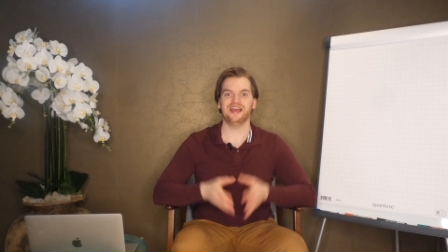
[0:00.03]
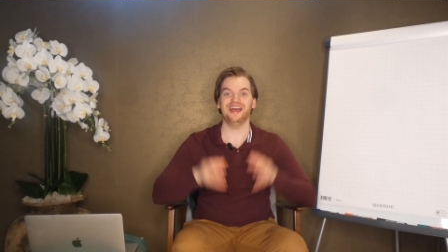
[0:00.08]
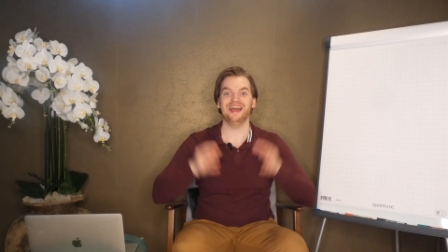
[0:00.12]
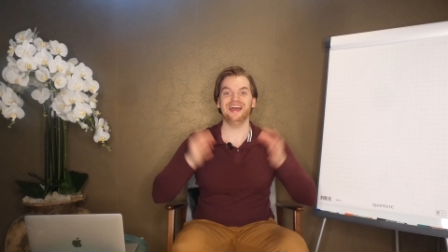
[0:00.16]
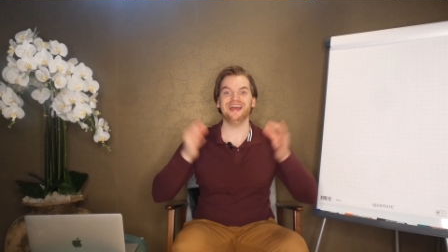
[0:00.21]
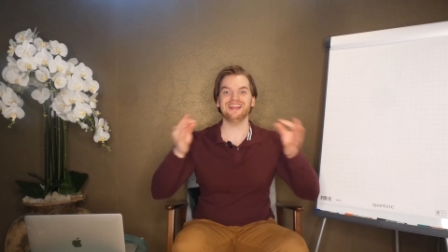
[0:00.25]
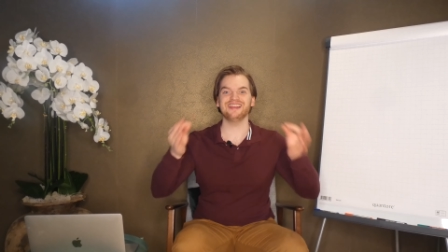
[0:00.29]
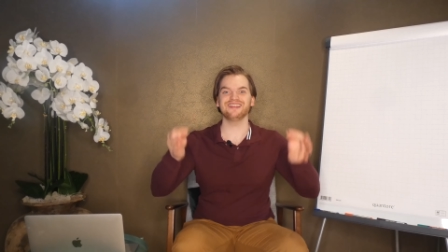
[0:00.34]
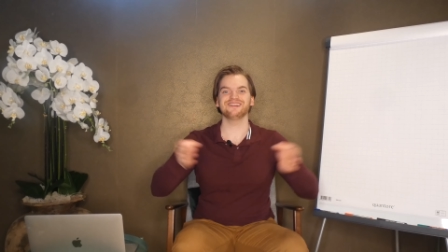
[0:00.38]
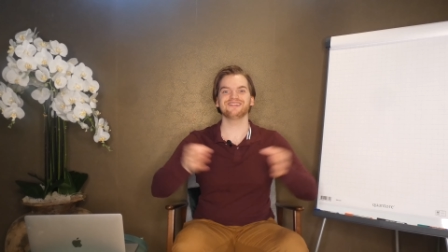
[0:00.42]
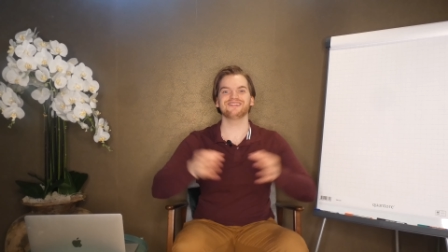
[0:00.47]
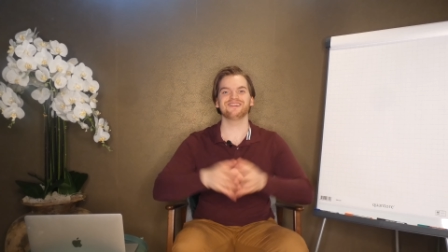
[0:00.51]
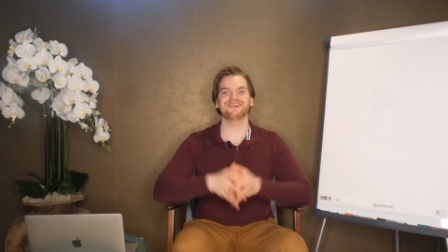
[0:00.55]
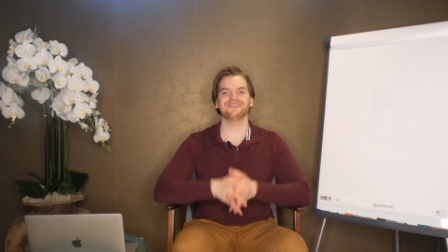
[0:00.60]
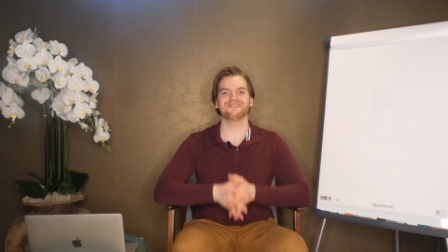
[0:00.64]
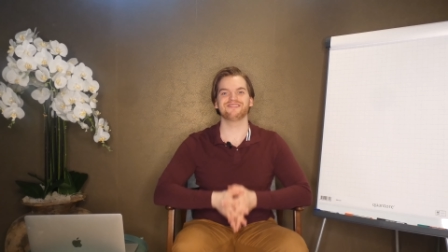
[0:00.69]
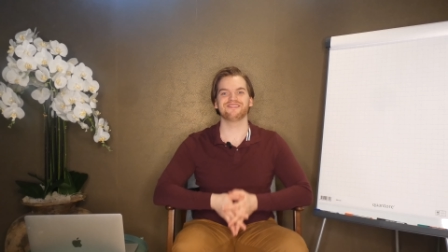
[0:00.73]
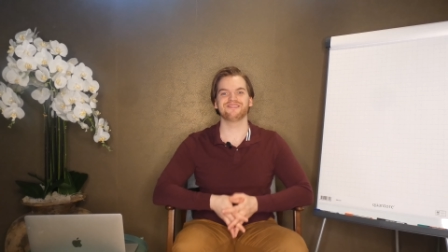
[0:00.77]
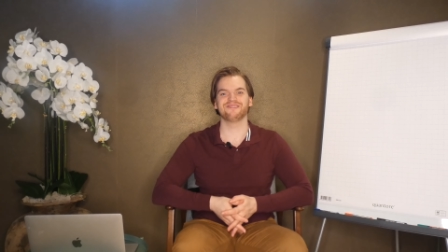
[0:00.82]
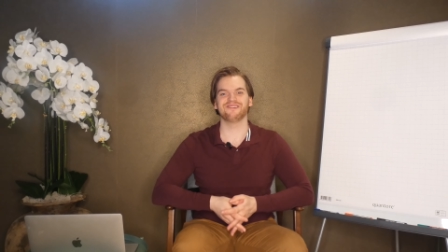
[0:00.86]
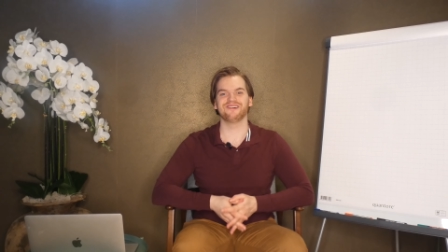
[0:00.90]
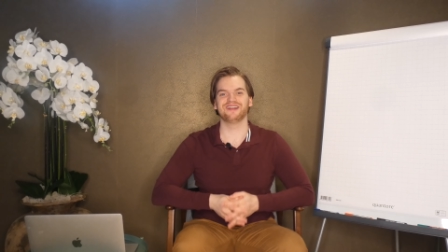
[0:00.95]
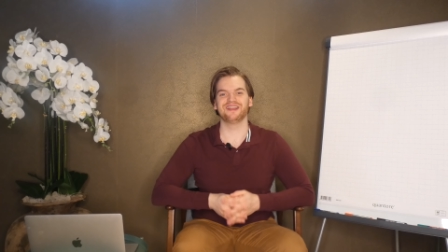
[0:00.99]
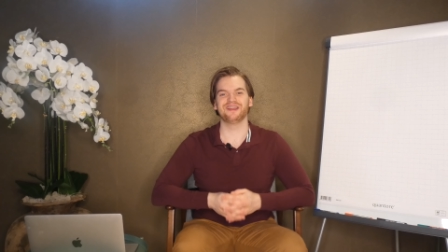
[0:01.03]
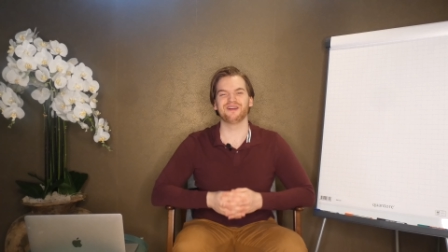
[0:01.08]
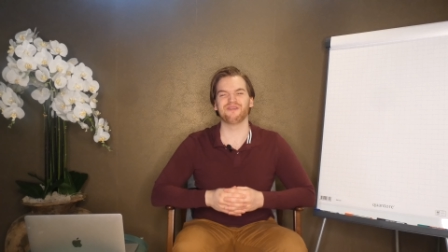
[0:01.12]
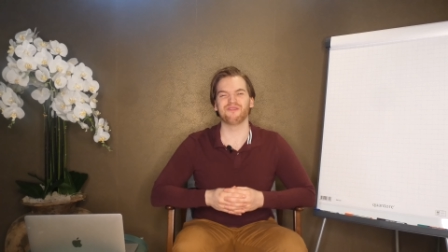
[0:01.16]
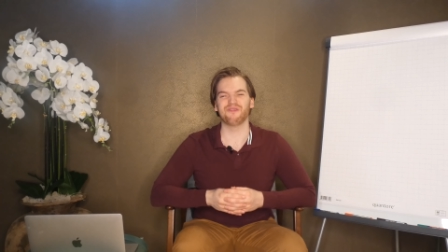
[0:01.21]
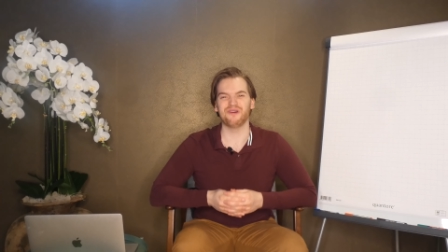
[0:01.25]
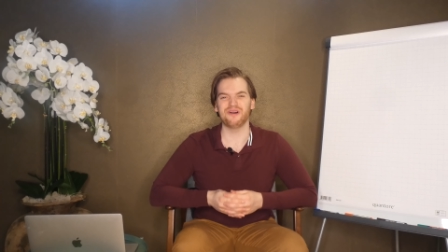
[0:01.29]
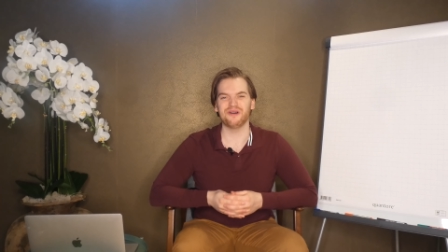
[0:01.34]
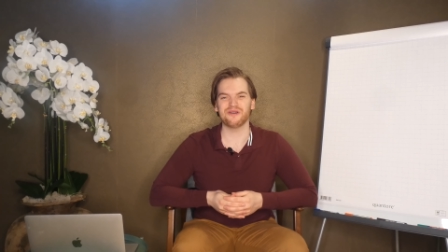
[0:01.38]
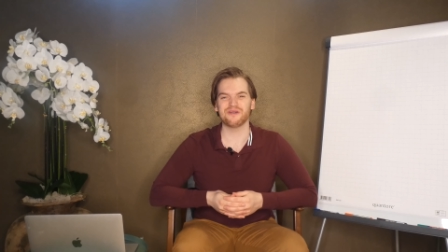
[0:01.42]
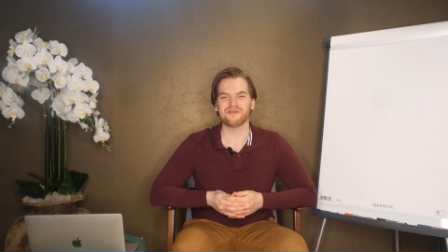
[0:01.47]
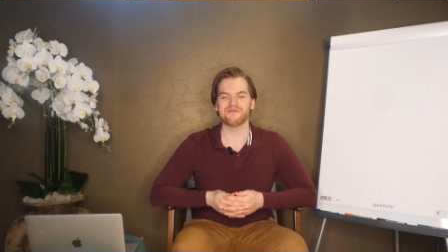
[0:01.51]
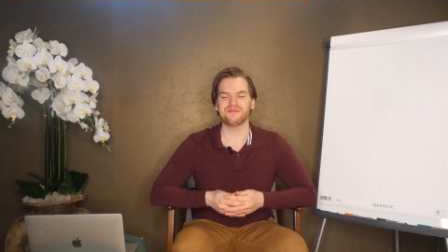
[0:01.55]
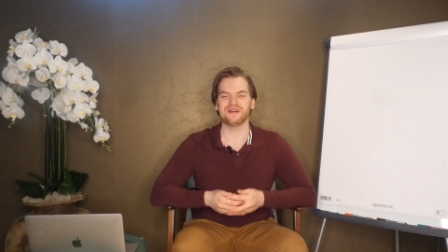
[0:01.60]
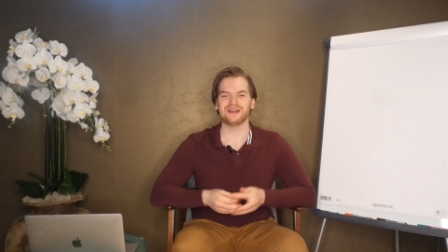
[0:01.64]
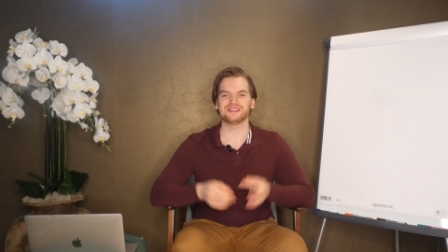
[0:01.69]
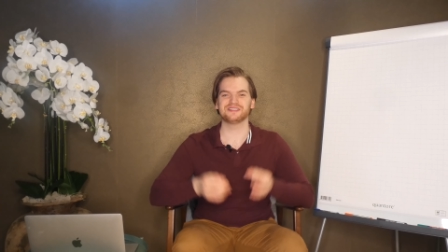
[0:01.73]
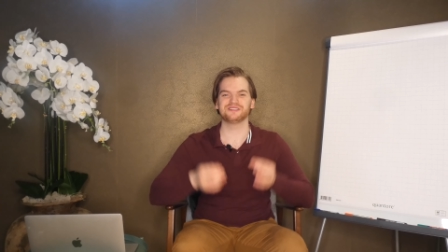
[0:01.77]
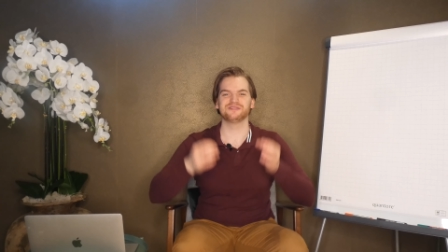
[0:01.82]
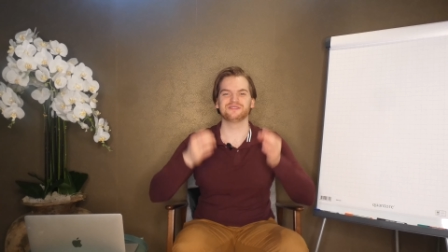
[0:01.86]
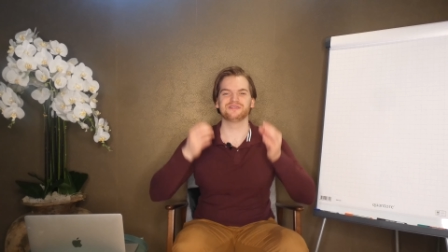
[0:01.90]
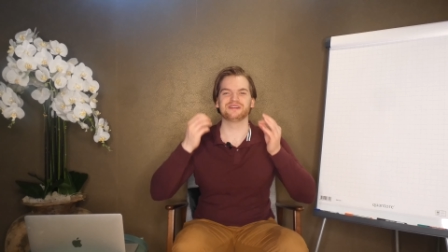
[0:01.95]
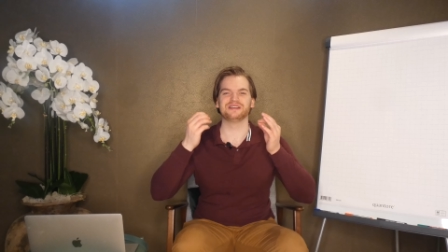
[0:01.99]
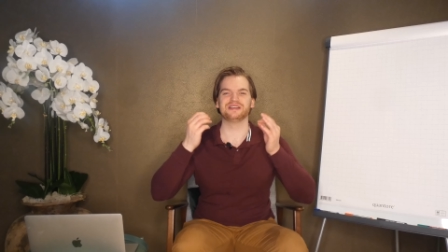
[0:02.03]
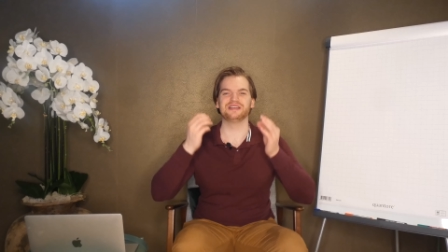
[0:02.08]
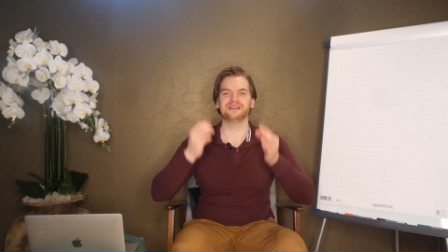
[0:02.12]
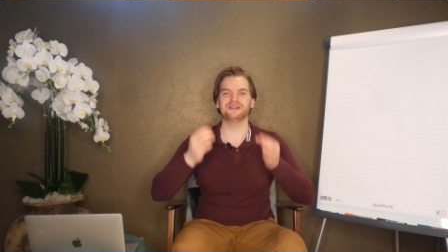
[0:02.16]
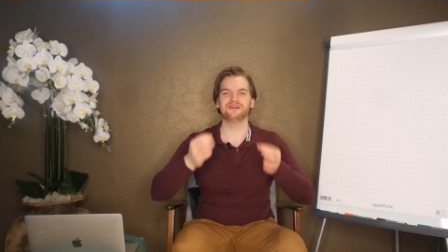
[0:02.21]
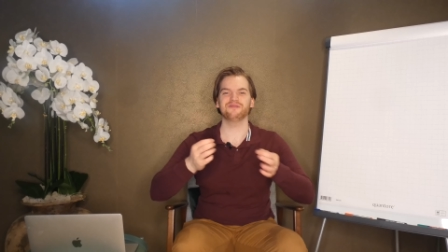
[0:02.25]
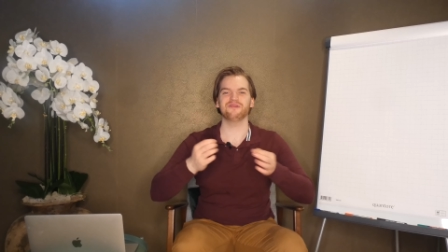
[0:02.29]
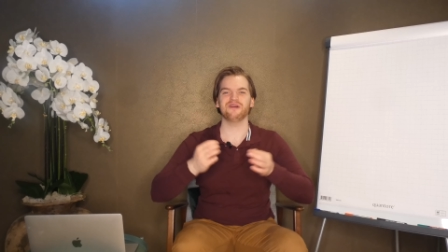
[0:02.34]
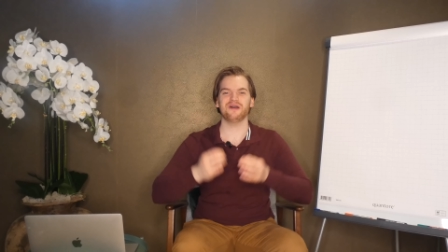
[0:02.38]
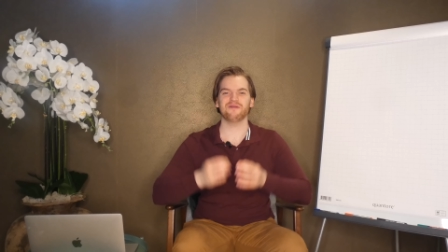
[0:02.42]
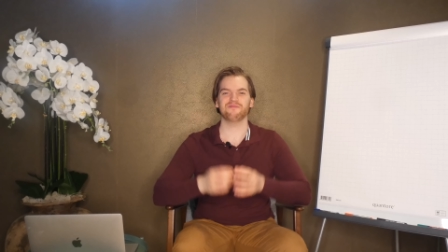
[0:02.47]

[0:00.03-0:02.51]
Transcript: Hello everyone, and welcome back to a new